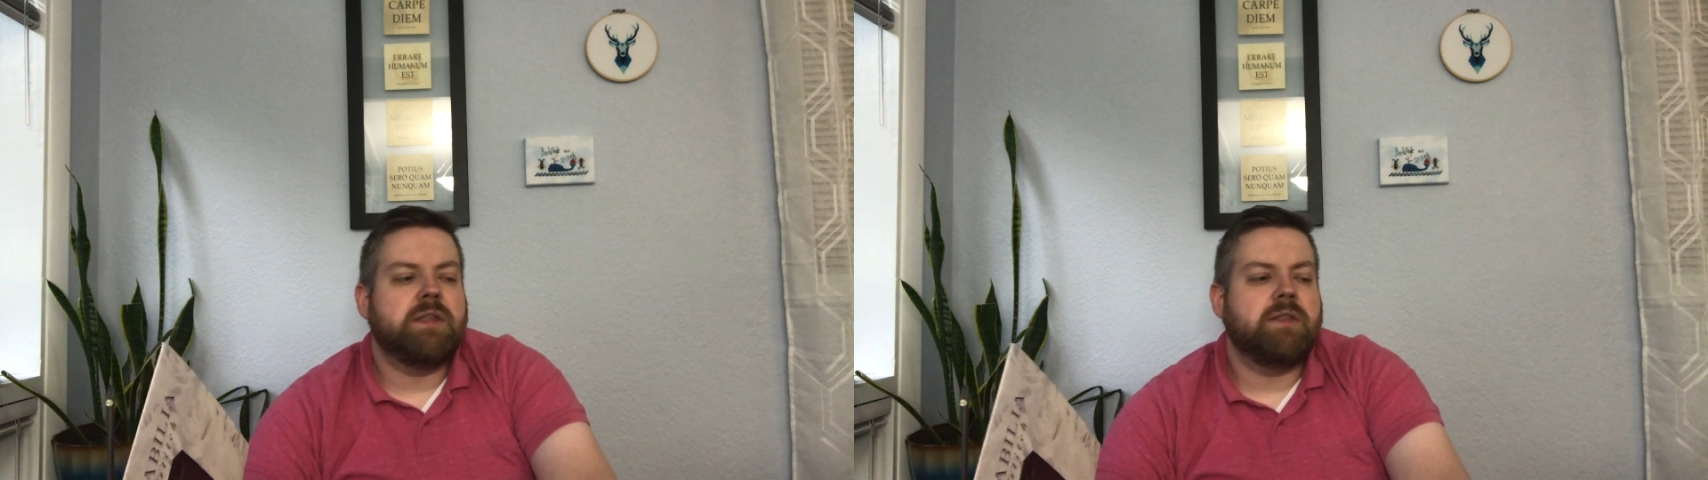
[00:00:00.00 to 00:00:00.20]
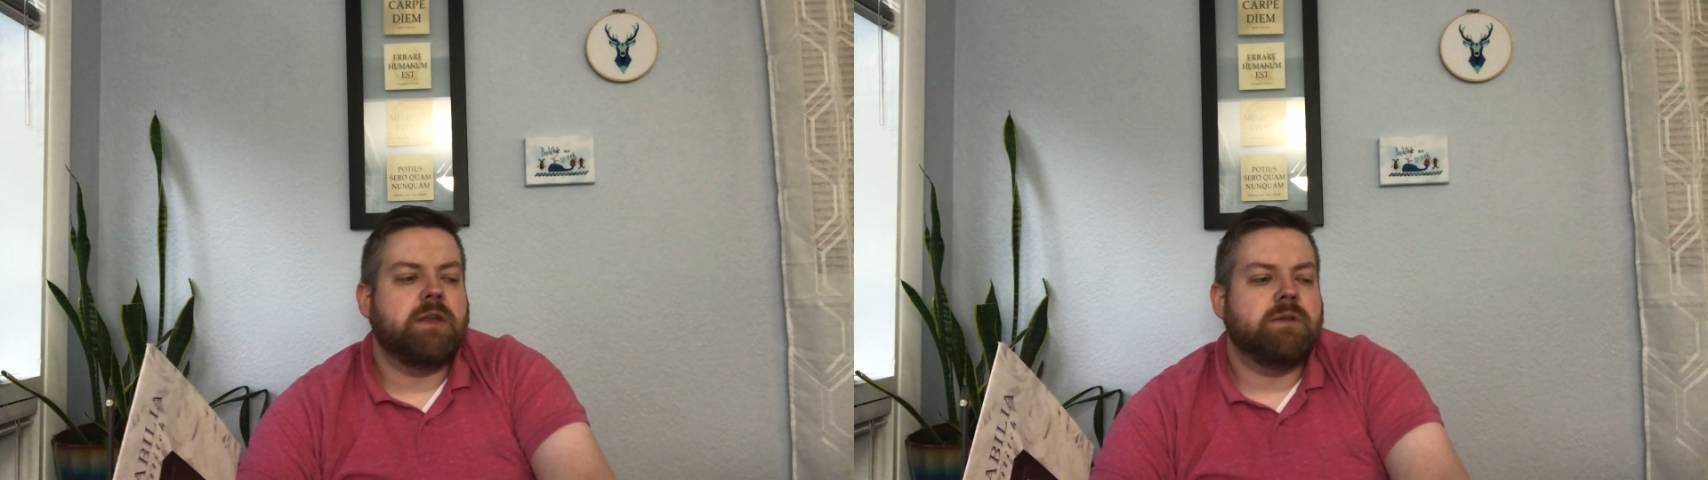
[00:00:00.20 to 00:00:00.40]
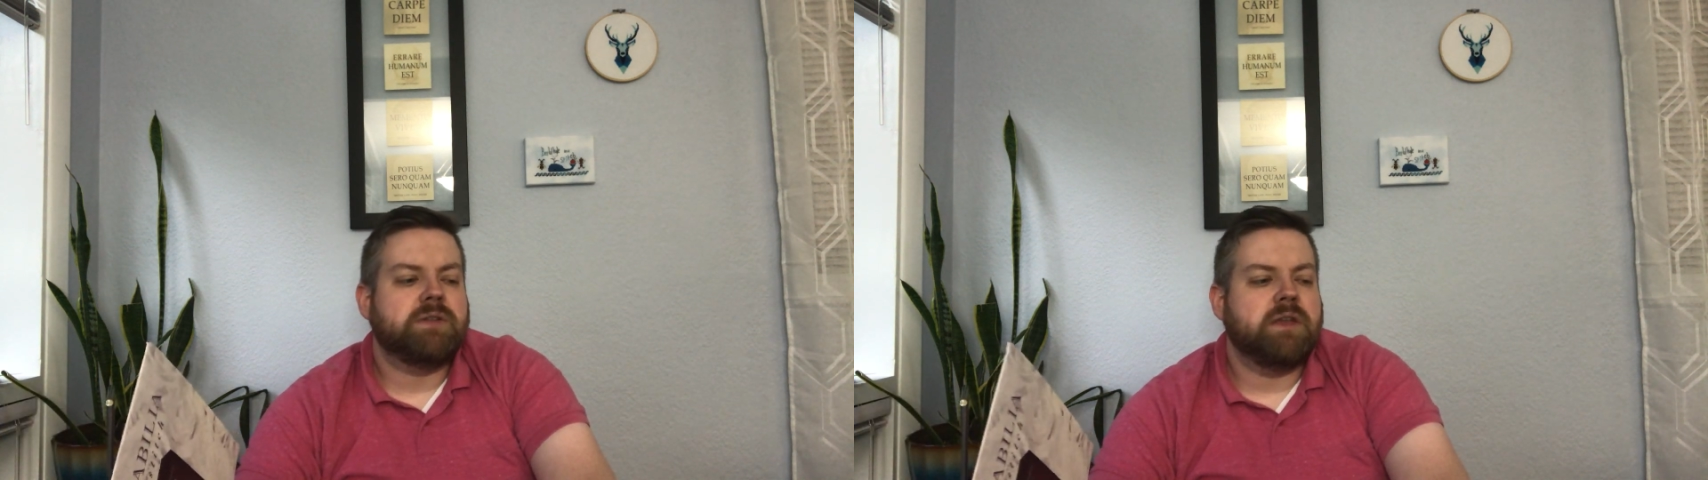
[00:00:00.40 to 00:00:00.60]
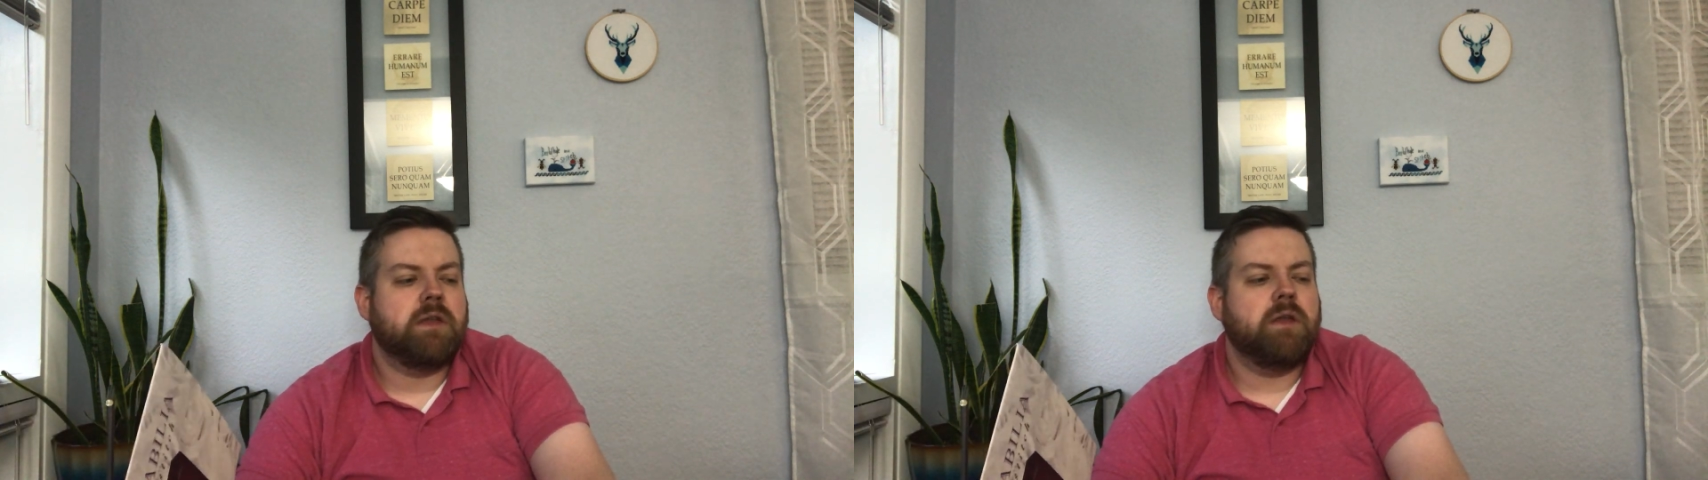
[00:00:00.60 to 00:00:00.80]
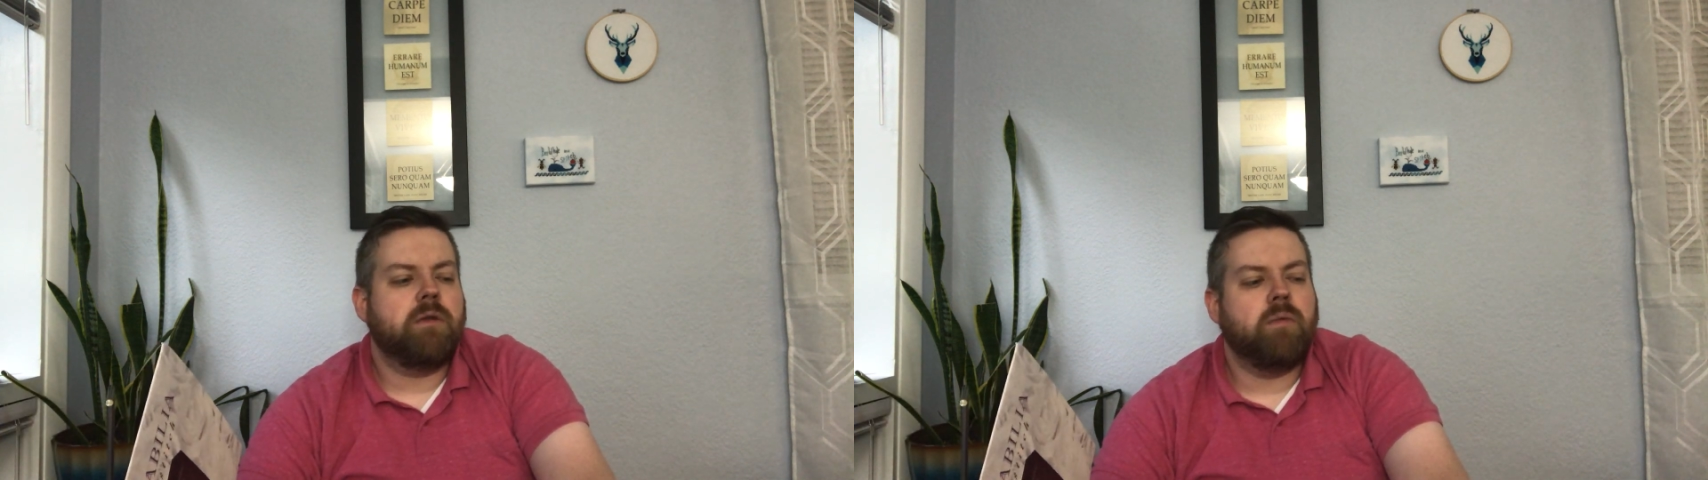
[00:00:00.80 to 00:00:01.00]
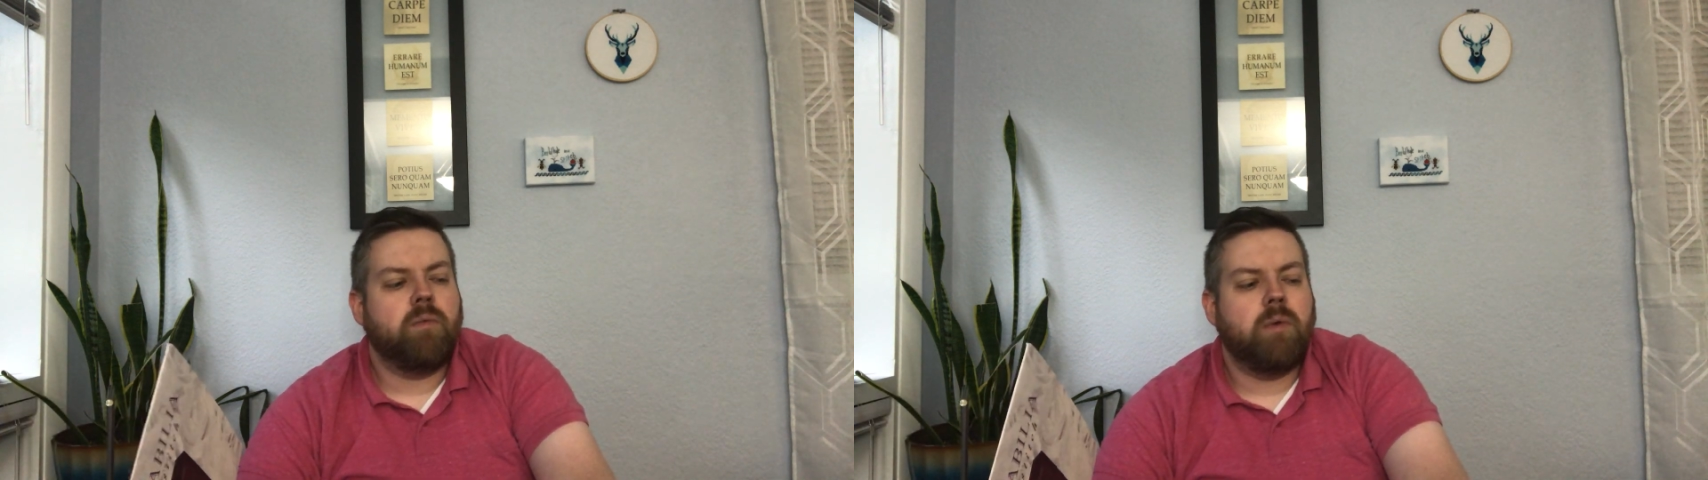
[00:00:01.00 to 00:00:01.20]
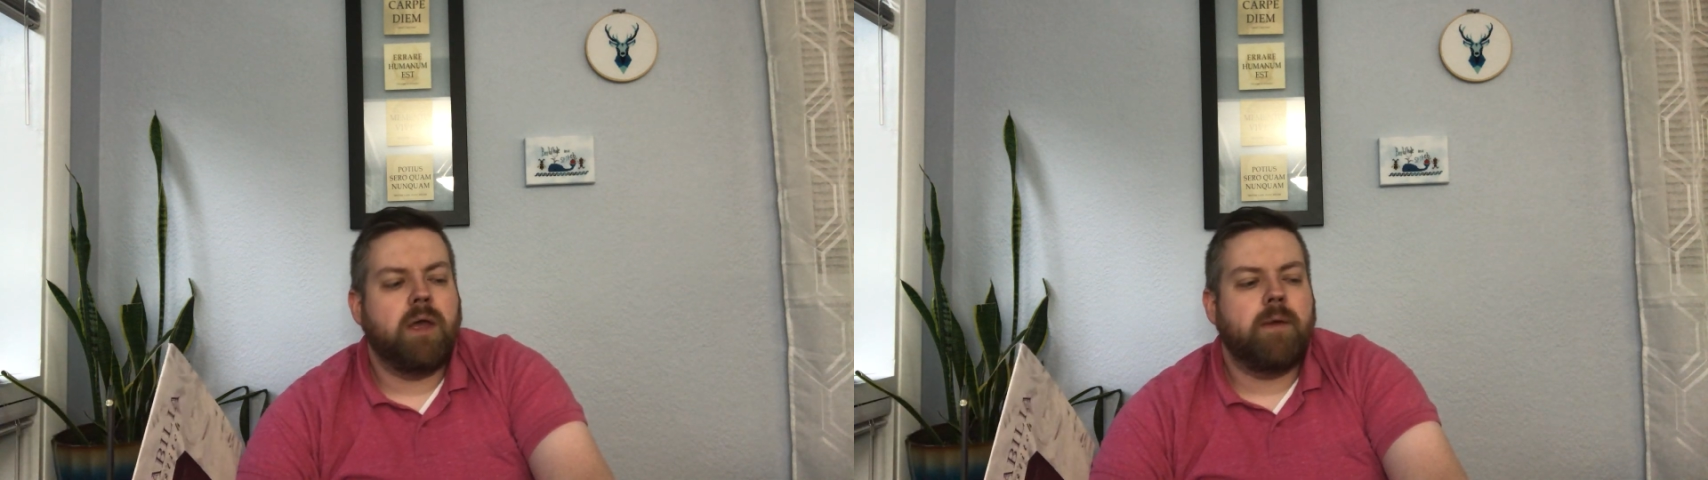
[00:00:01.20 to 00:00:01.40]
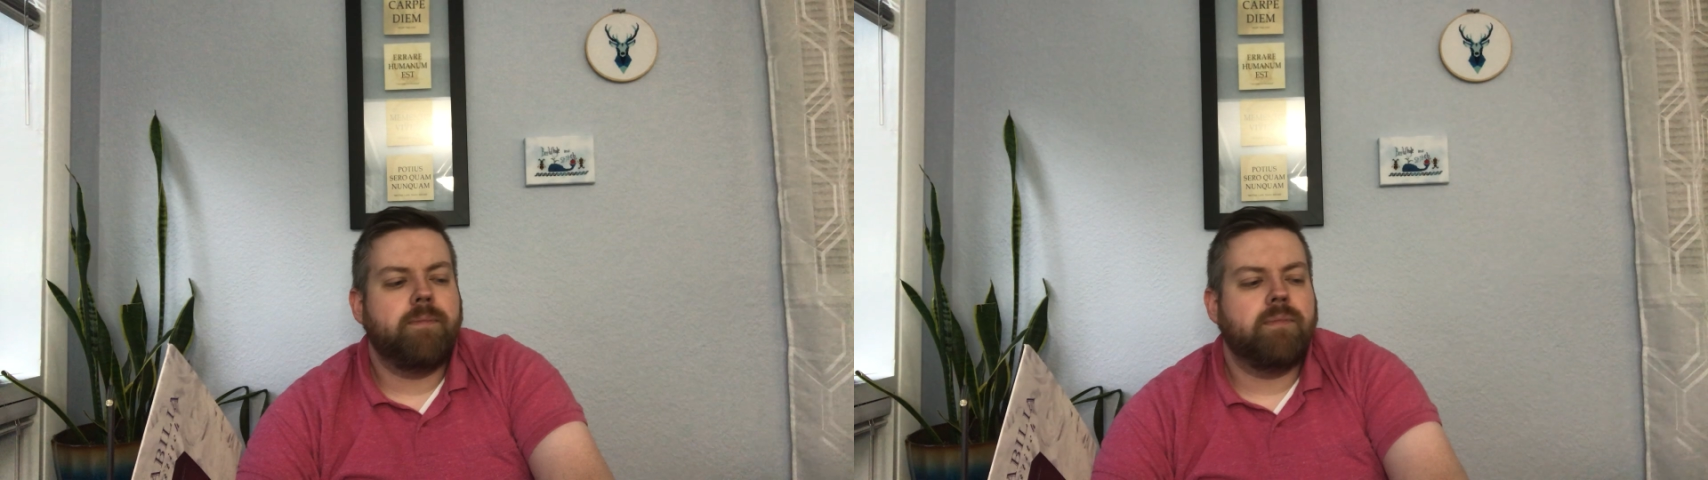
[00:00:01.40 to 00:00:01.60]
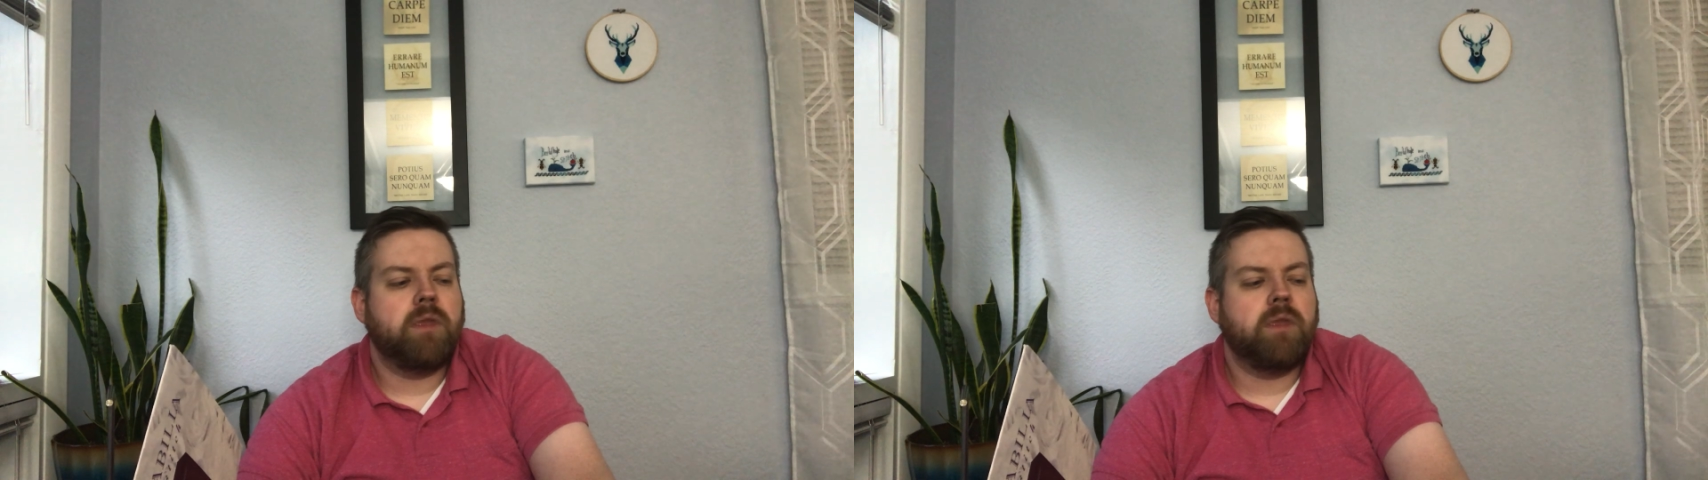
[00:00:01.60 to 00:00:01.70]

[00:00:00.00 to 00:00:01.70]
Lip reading: And then I was like, well,